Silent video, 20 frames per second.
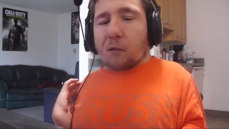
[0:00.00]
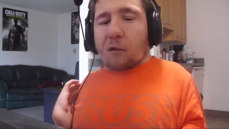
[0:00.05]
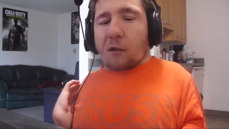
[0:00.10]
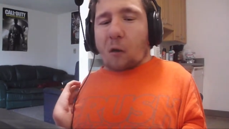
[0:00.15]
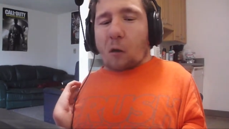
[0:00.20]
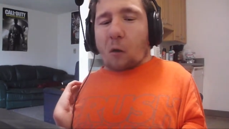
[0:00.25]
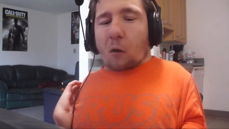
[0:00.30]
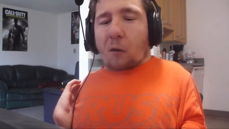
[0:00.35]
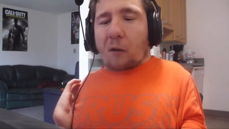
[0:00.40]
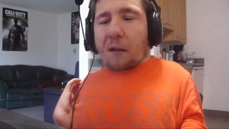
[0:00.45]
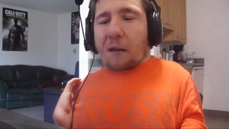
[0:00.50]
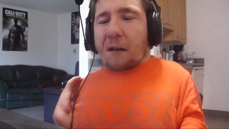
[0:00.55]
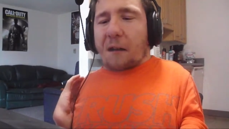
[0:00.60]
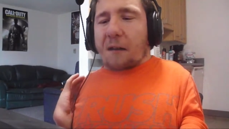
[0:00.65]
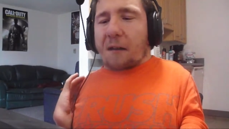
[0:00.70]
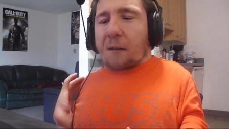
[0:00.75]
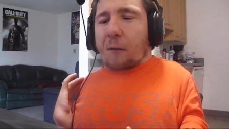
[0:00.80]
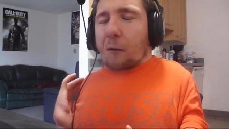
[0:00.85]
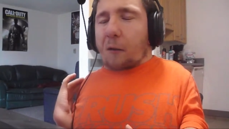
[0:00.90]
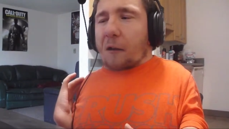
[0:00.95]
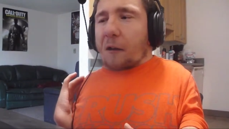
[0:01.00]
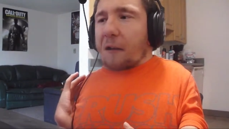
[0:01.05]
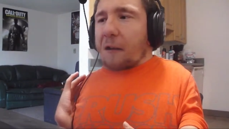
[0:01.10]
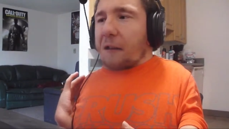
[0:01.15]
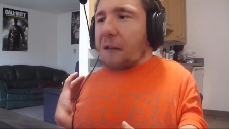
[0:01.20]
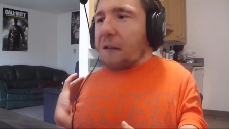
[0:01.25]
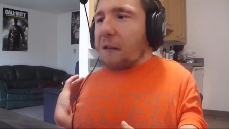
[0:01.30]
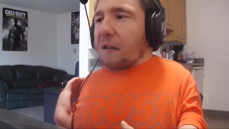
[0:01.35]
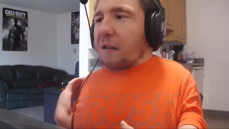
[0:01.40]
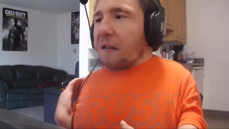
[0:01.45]
So,
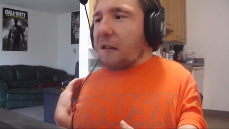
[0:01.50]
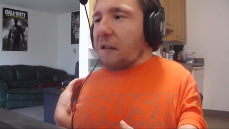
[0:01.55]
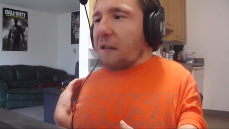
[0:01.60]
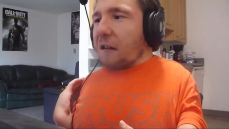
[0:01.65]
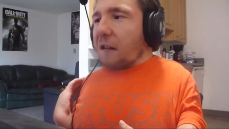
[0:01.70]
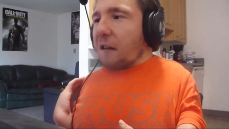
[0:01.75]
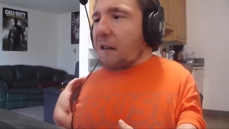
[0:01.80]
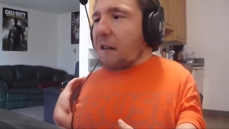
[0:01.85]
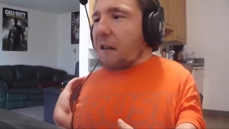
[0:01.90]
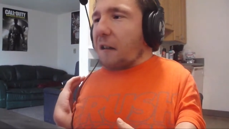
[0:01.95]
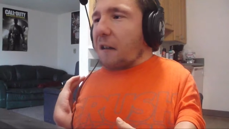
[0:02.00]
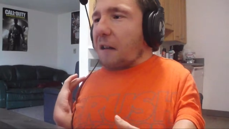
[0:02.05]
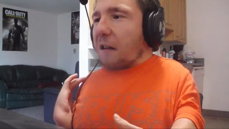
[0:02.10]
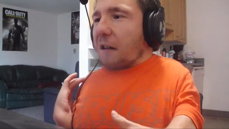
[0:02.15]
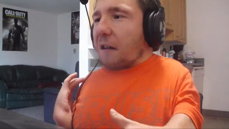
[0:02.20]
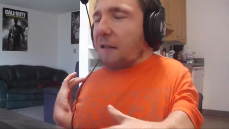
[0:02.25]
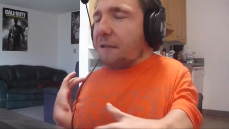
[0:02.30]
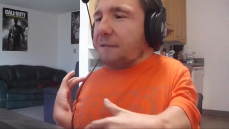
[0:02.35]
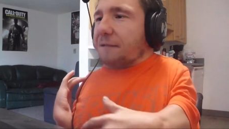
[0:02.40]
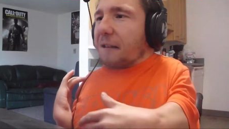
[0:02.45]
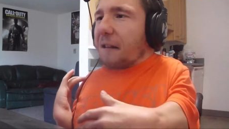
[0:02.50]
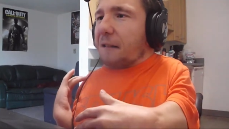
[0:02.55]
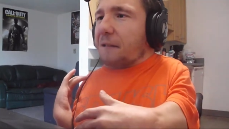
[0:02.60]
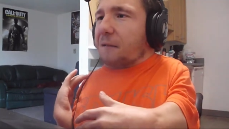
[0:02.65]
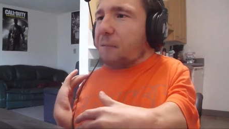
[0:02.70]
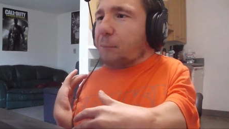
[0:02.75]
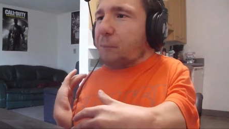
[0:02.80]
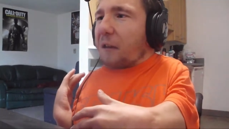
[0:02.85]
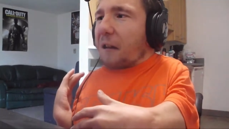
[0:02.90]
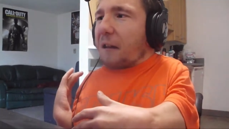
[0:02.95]
anyway, it, it
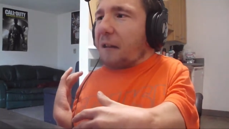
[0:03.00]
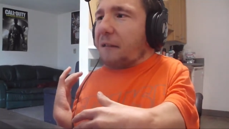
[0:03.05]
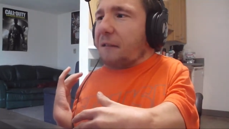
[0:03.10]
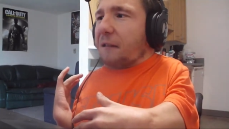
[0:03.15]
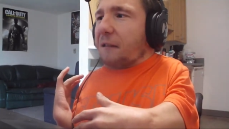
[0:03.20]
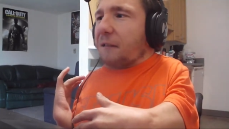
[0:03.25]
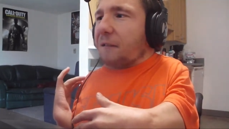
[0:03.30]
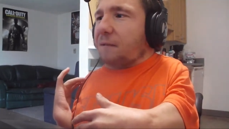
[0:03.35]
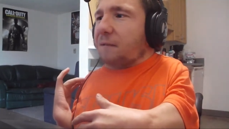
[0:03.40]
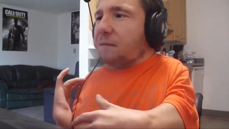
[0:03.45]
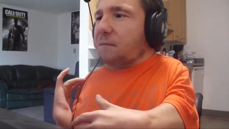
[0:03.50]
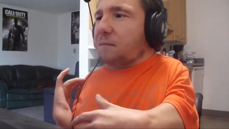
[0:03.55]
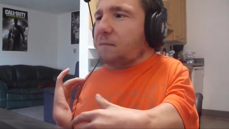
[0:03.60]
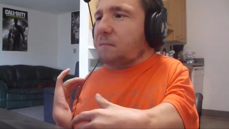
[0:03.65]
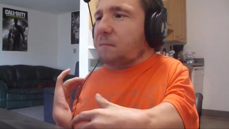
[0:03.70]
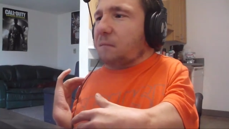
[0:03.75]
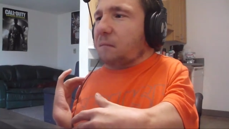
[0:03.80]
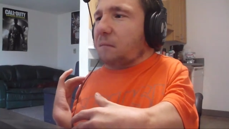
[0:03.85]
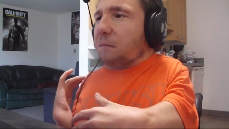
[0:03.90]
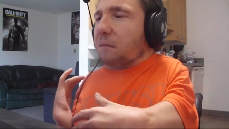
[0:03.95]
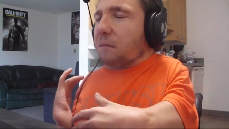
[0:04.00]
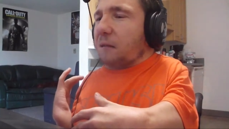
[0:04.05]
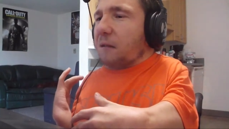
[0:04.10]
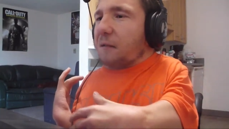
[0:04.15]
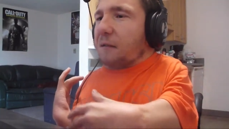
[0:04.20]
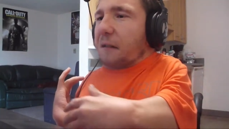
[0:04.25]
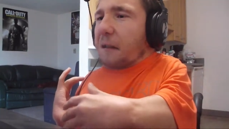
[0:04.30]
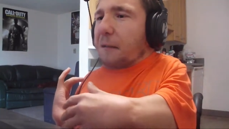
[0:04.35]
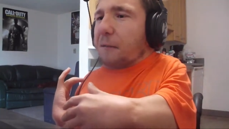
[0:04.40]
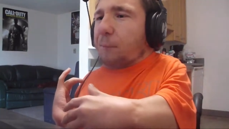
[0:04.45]
takes place in
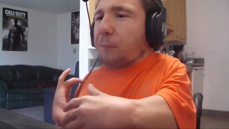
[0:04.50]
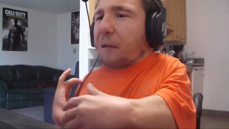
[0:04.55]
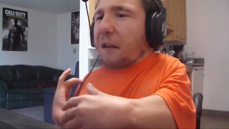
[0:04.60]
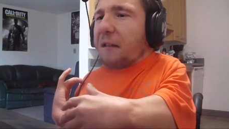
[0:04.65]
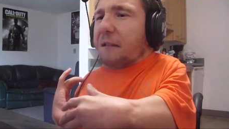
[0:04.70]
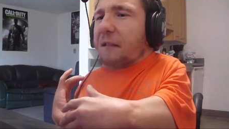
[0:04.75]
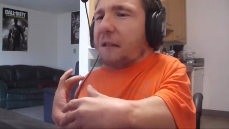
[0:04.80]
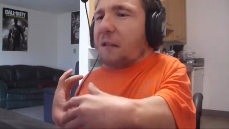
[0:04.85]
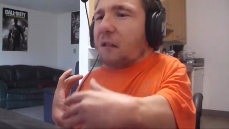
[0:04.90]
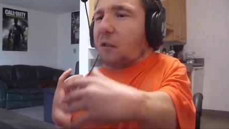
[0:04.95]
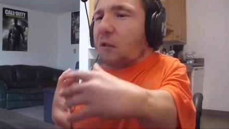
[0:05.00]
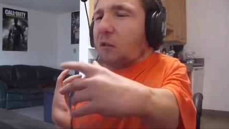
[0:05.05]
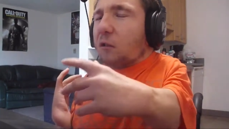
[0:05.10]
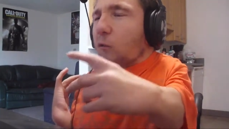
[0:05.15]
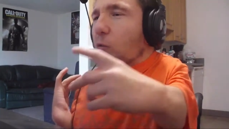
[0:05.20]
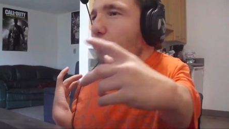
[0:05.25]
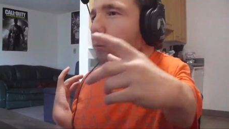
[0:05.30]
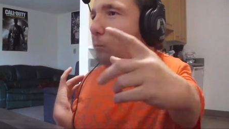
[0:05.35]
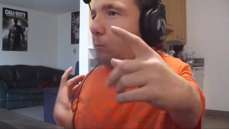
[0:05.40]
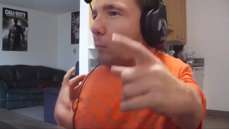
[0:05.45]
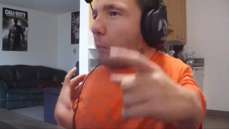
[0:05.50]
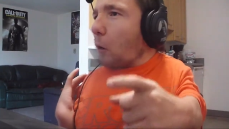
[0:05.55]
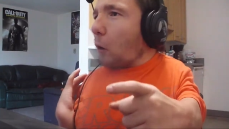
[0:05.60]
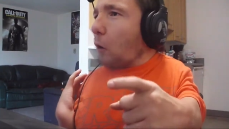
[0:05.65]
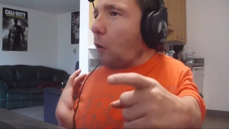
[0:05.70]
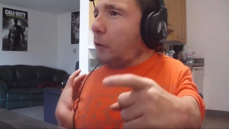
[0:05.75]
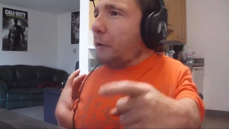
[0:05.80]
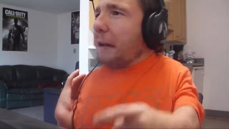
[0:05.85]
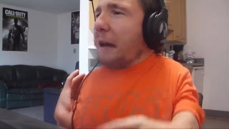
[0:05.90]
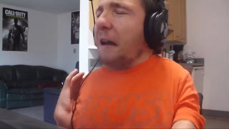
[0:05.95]
takes place in a
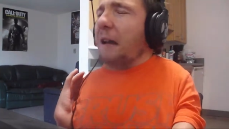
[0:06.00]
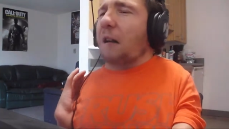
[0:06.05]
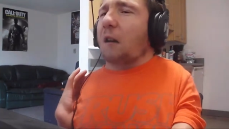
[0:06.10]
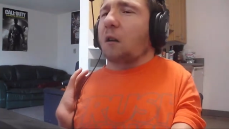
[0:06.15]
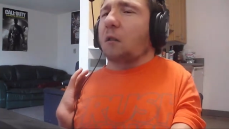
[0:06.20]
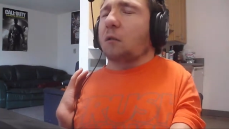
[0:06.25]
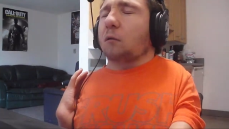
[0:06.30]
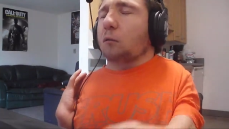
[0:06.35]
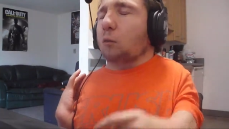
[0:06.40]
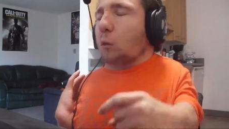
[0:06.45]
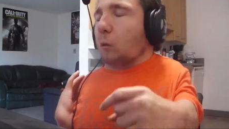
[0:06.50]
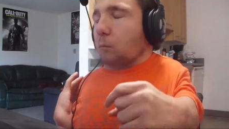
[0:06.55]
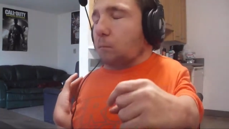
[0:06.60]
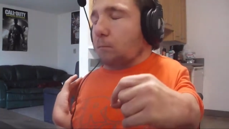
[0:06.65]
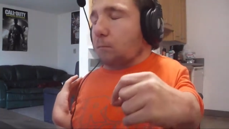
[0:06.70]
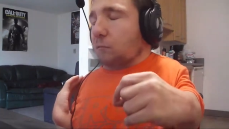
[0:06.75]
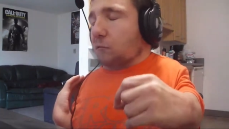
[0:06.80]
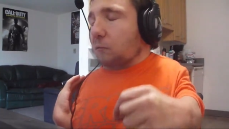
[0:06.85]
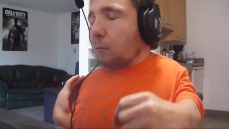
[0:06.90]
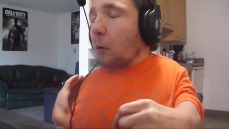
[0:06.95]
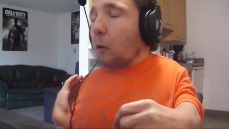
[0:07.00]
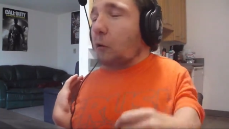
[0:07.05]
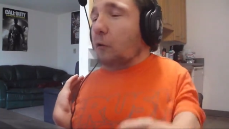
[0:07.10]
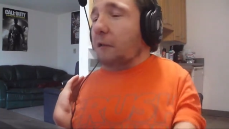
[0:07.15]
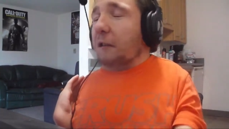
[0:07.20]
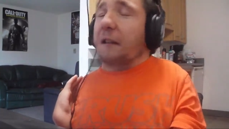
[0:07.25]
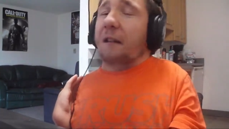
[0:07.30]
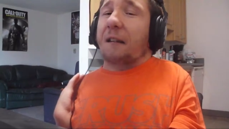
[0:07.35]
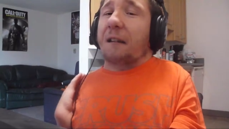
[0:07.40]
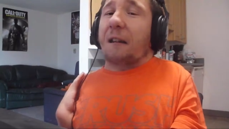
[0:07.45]
small town, well, small
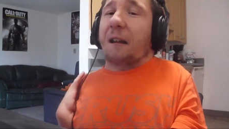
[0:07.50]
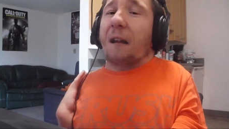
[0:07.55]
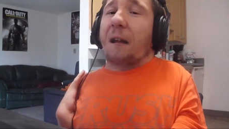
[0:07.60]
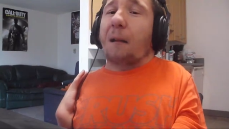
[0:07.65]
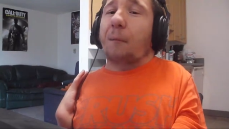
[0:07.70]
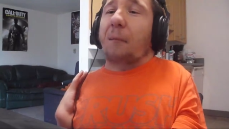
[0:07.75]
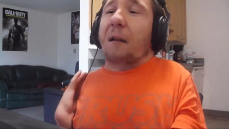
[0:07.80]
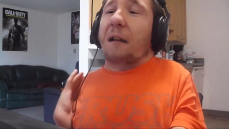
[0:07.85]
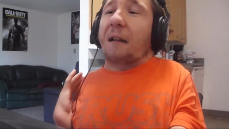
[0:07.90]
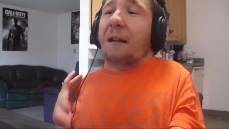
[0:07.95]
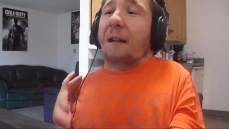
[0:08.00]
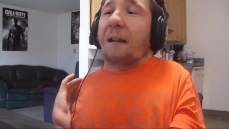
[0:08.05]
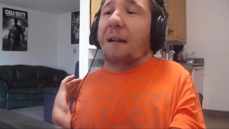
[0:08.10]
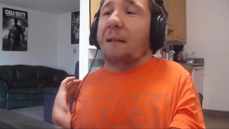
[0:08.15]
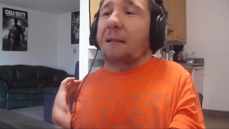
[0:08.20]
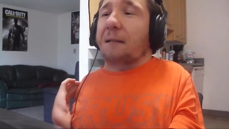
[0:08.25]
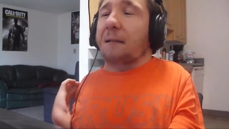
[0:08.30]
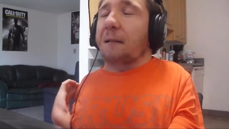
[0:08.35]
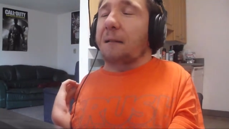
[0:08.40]
city, I might add.